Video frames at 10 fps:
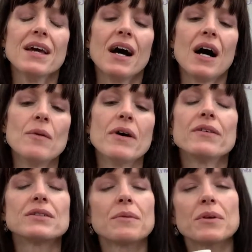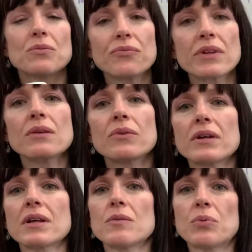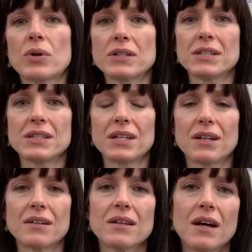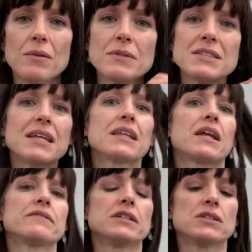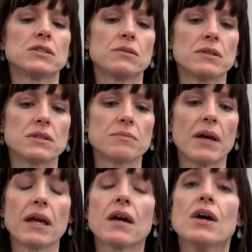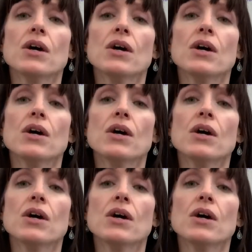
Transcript: Um, and there's something really, really important here, a um, mistake that I've seen students make.